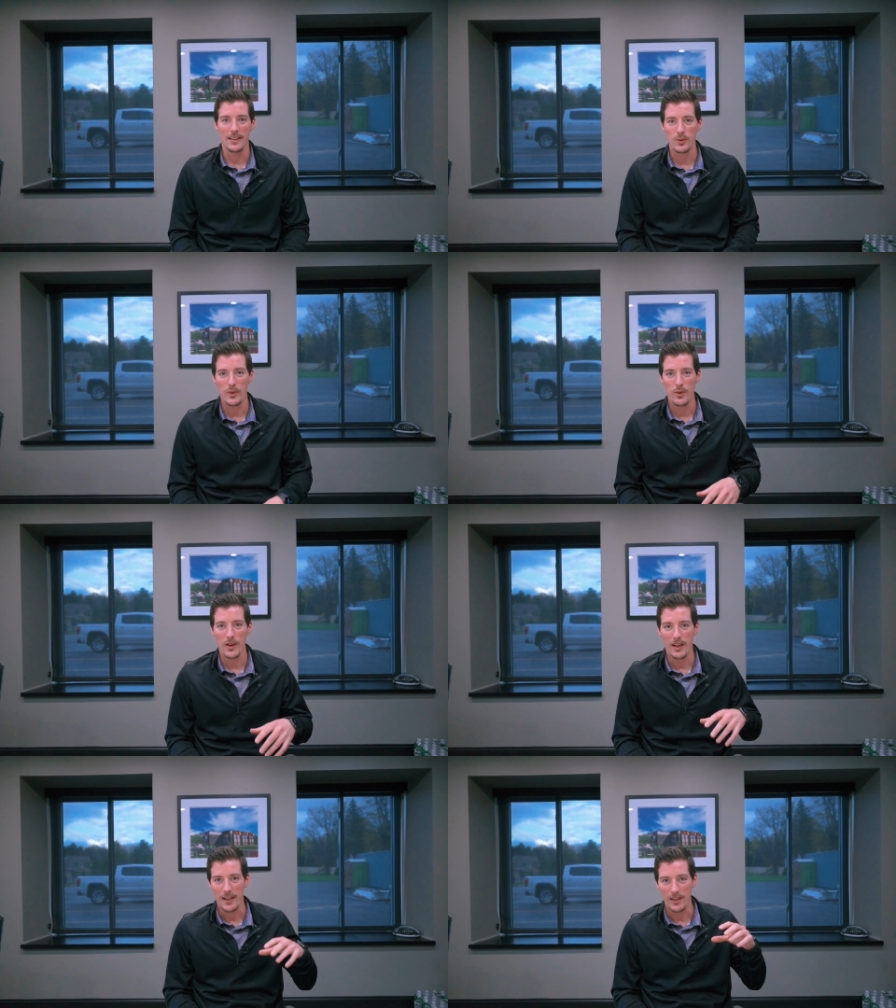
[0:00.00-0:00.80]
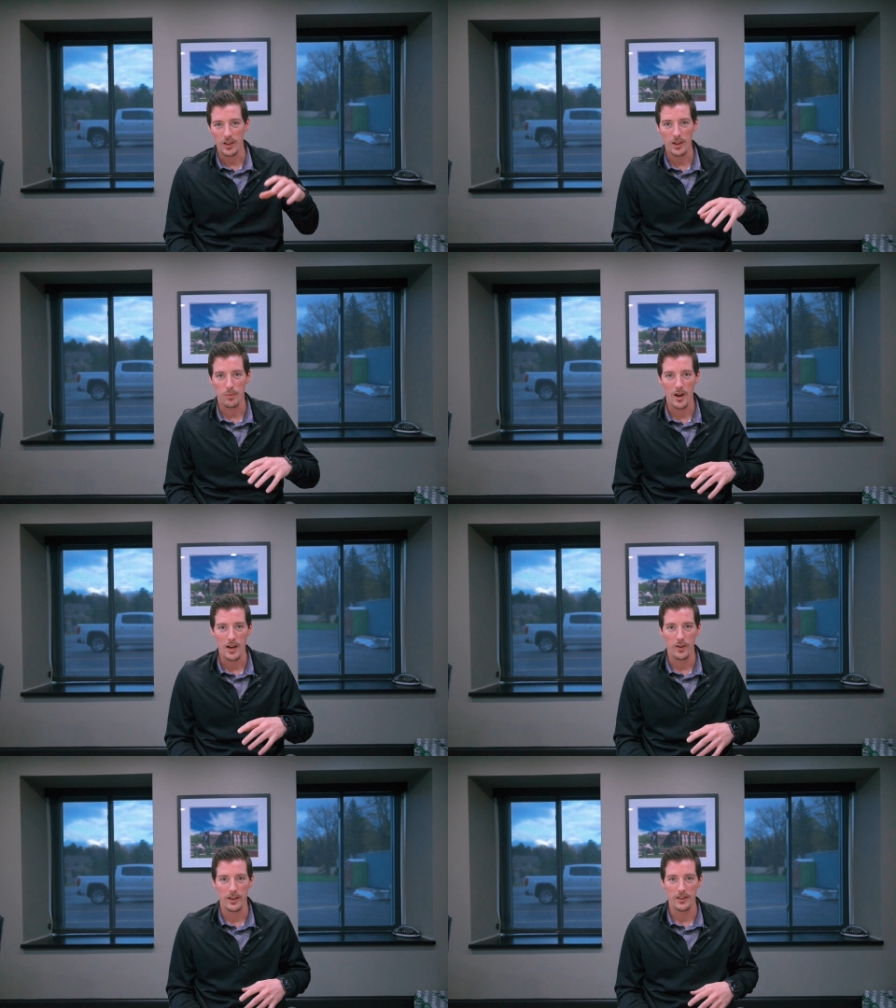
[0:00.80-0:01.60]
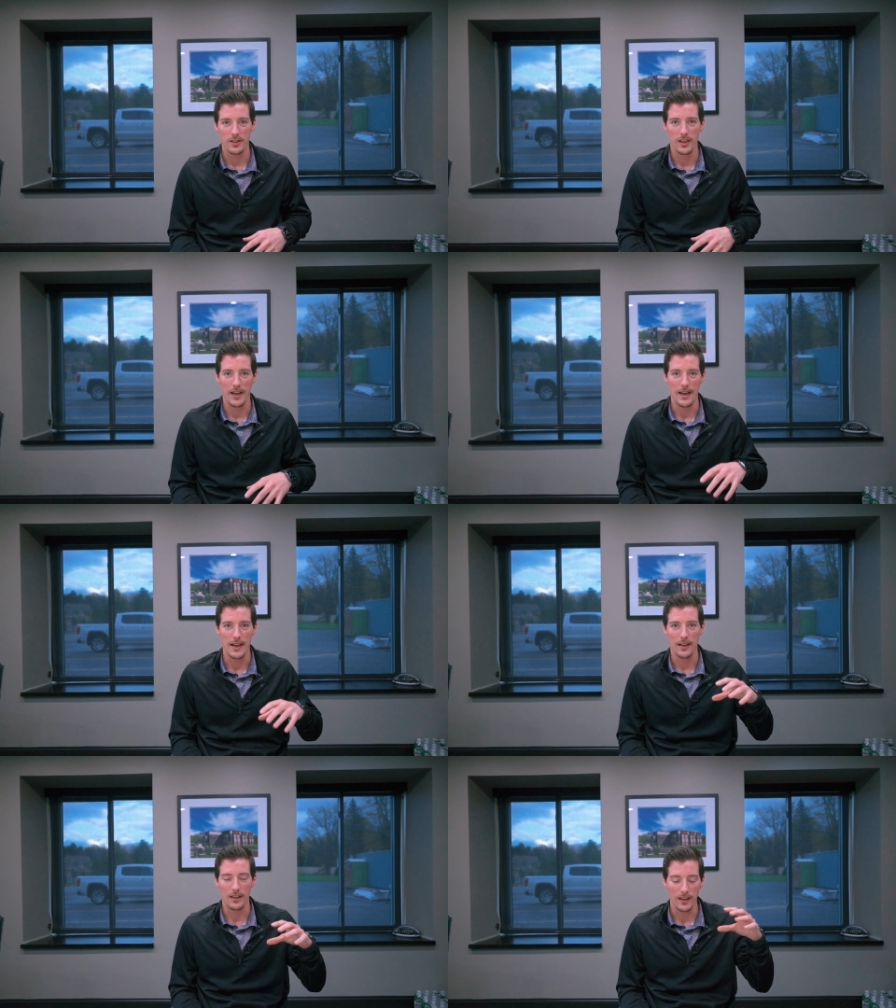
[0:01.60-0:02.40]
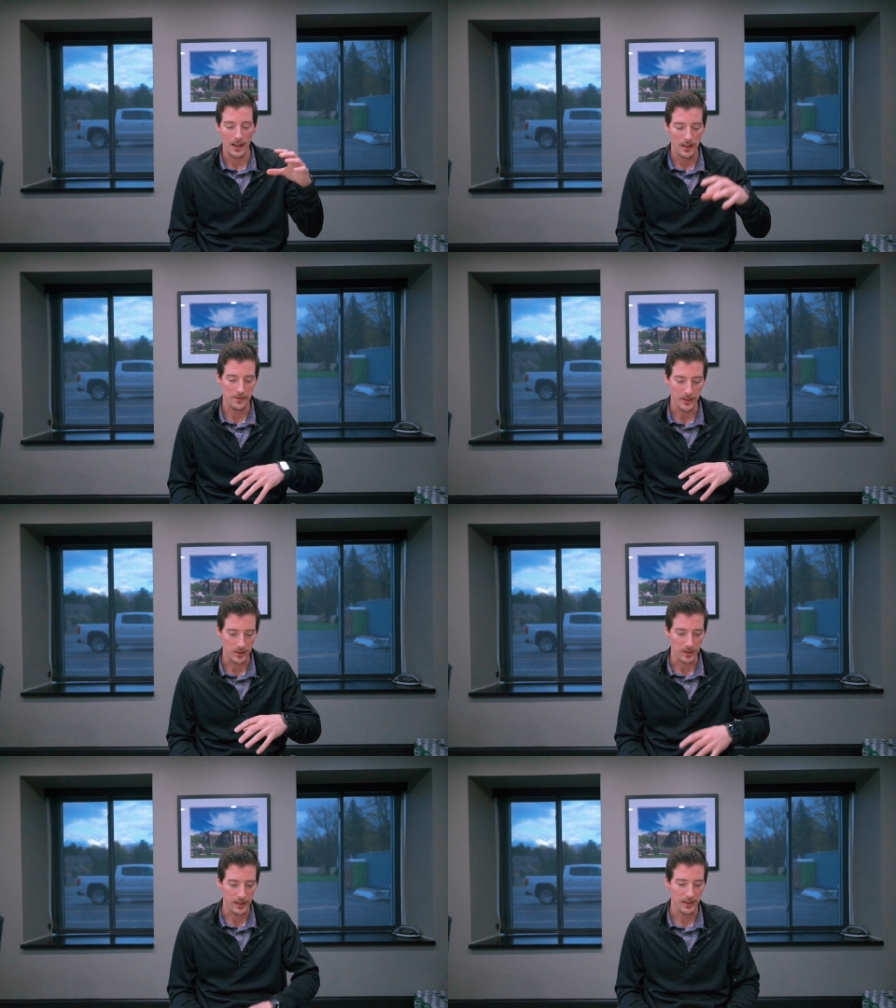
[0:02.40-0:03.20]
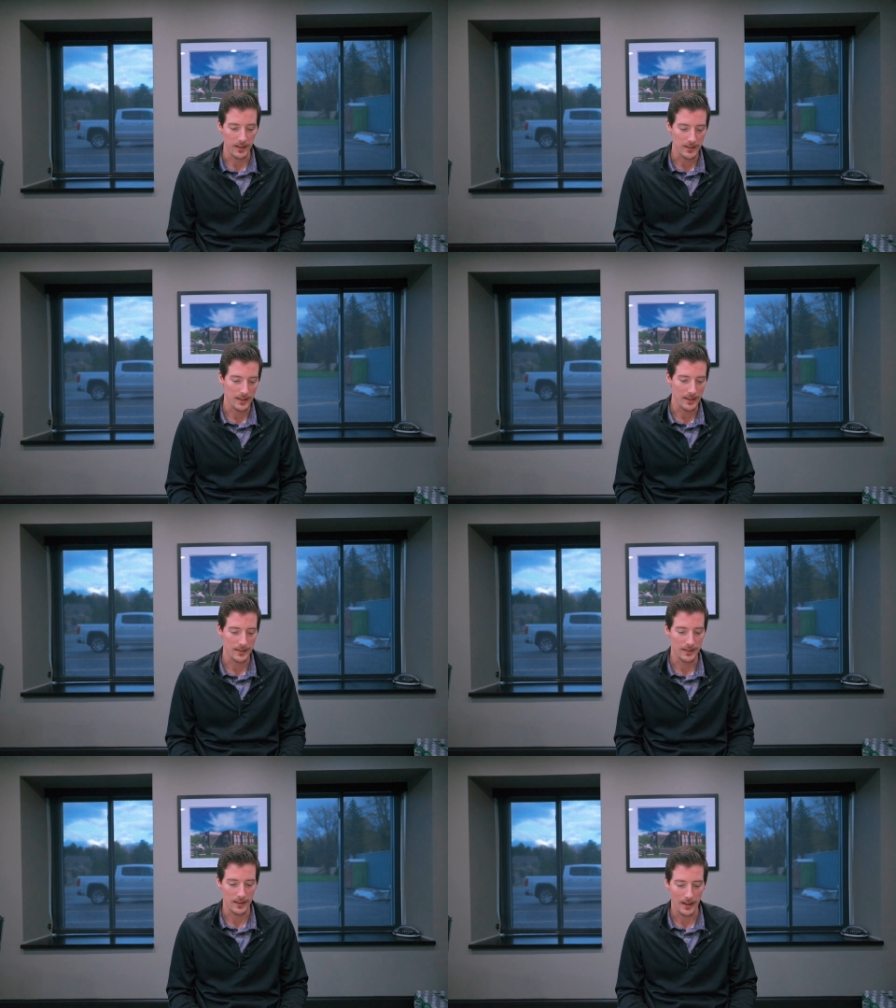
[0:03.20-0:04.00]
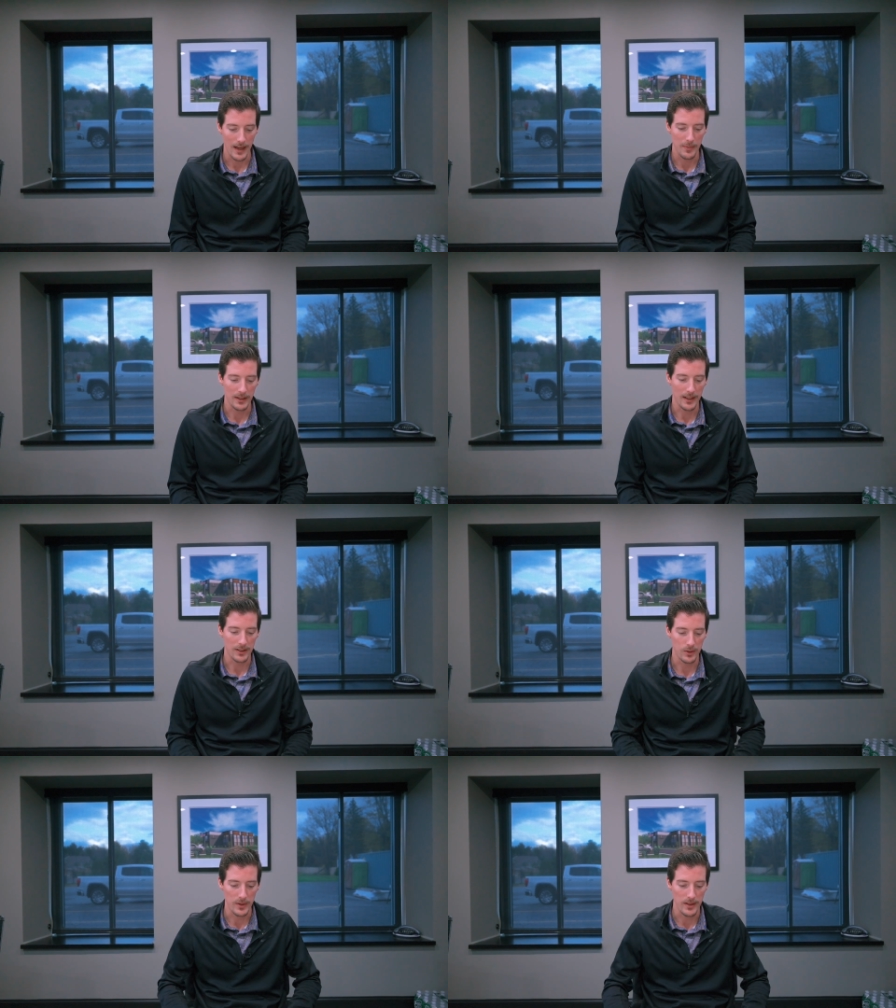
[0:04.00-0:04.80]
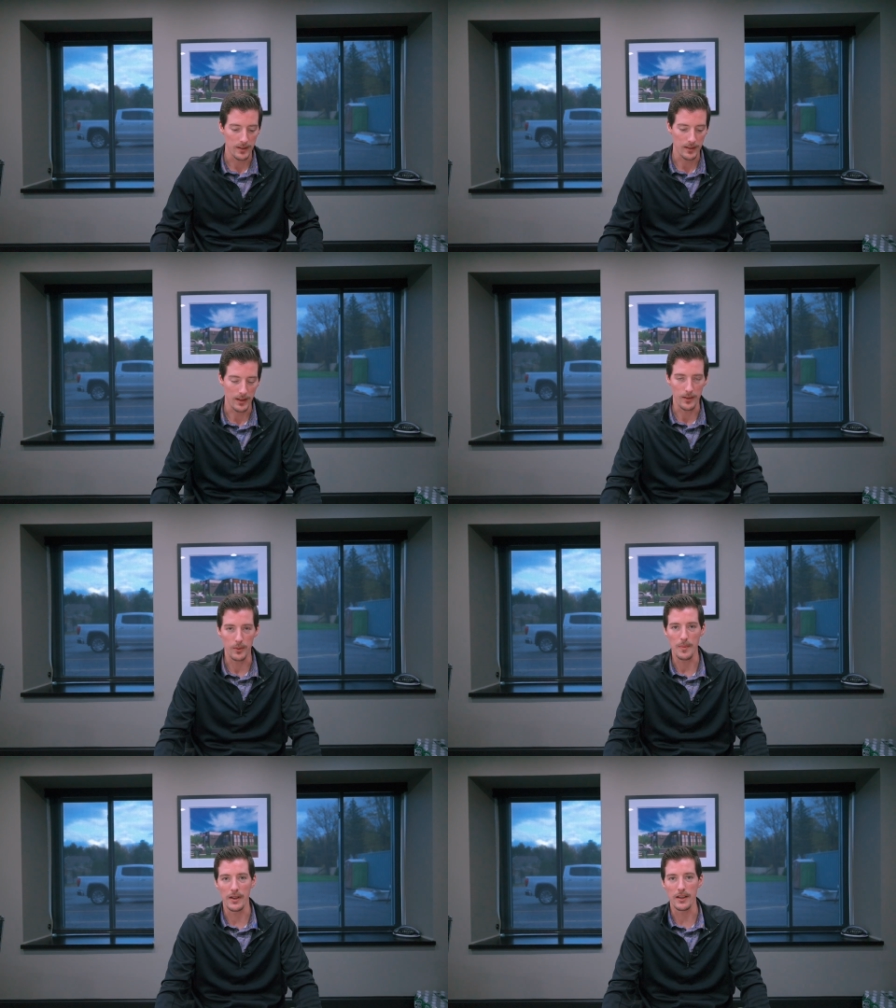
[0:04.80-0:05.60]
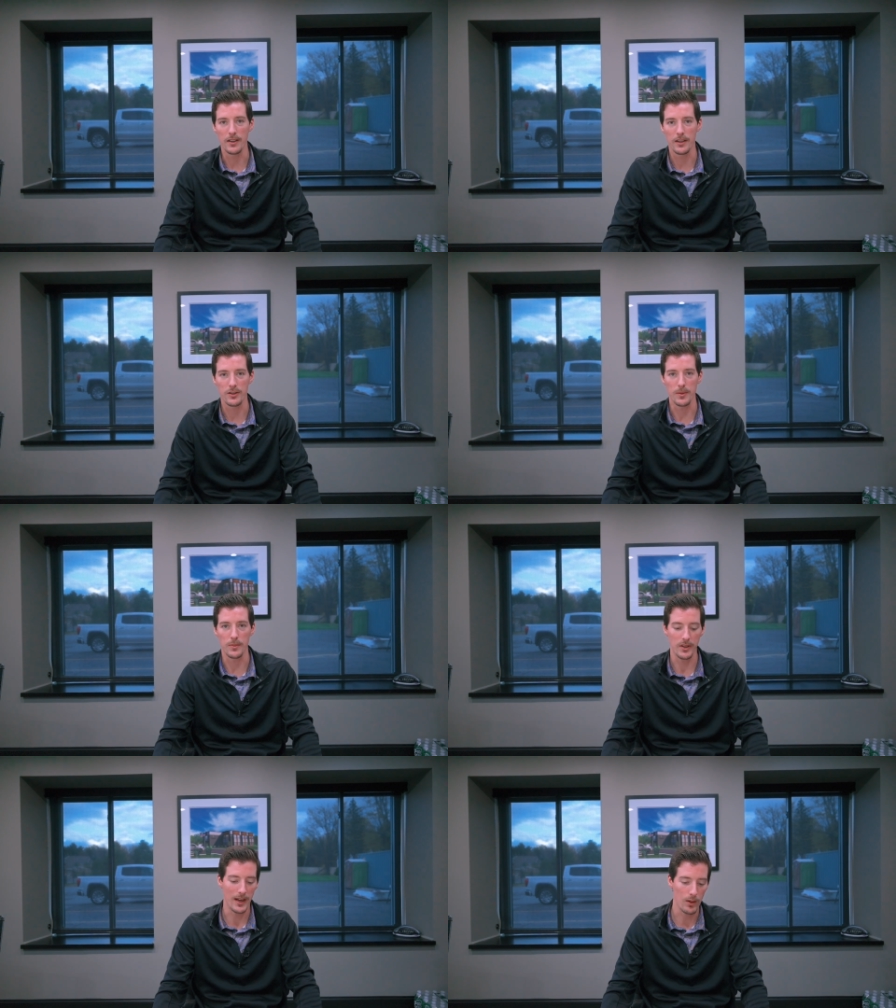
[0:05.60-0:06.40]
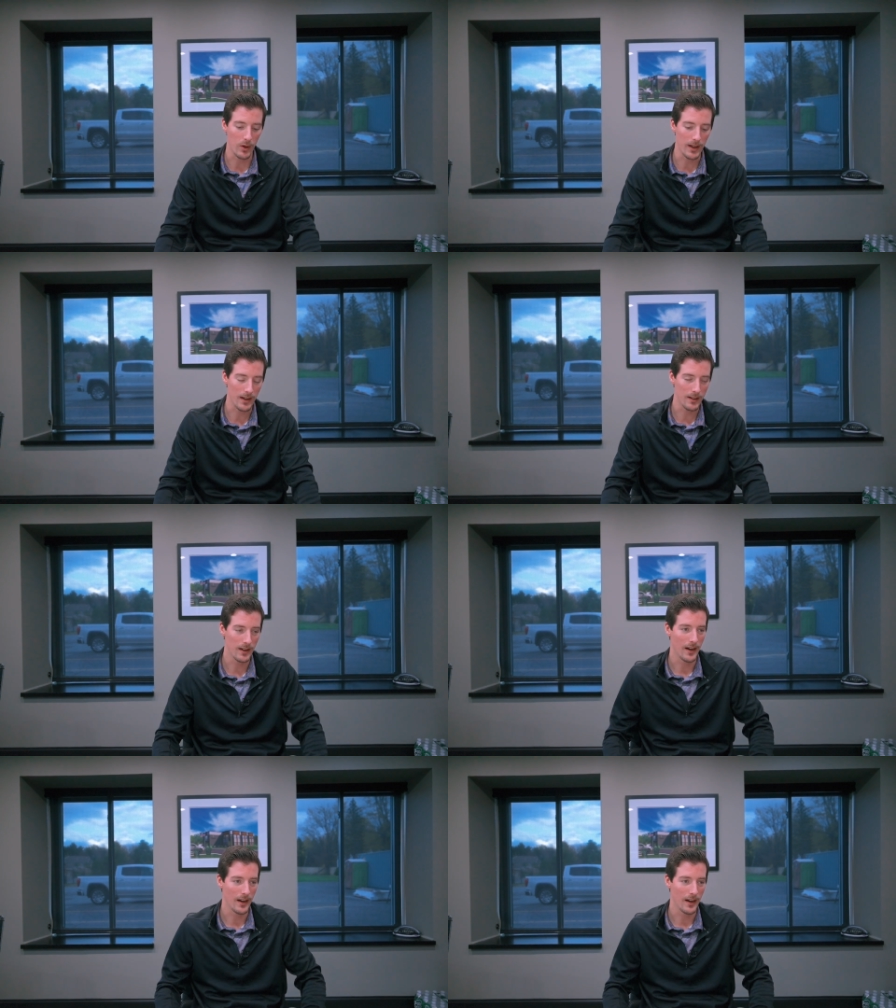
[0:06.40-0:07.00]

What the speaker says: this week we had a ton of progress and a lot of exciting things that happened last week that we made some good headway on.